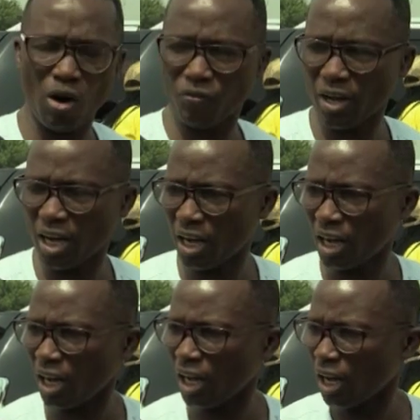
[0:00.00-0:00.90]
of
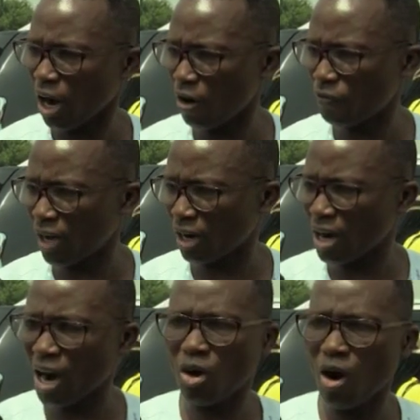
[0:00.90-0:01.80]

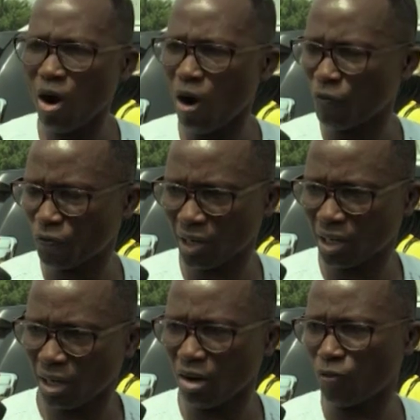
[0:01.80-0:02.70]
rancor,
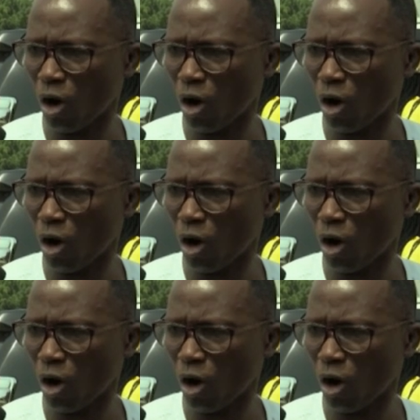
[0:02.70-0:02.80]
of